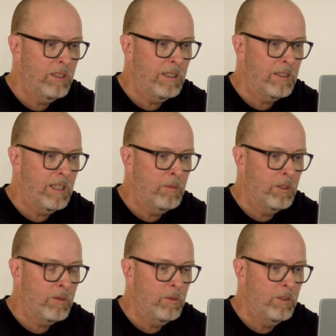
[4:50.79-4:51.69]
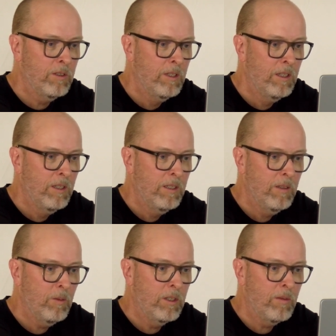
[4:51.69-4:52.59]
That that was
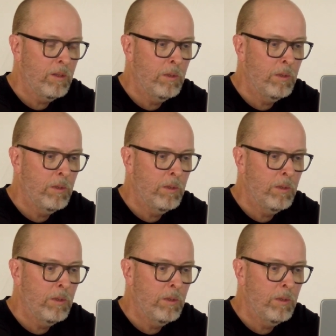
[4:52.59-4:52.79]
one of the